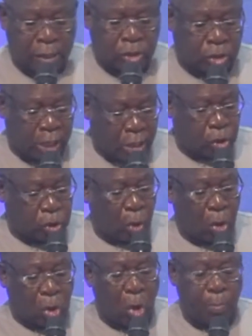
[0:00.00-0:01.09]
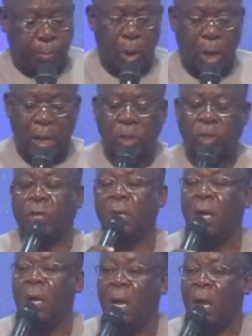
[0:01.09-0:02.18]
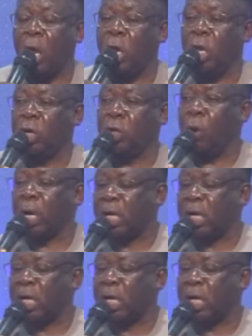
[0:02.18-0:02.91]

essential component in your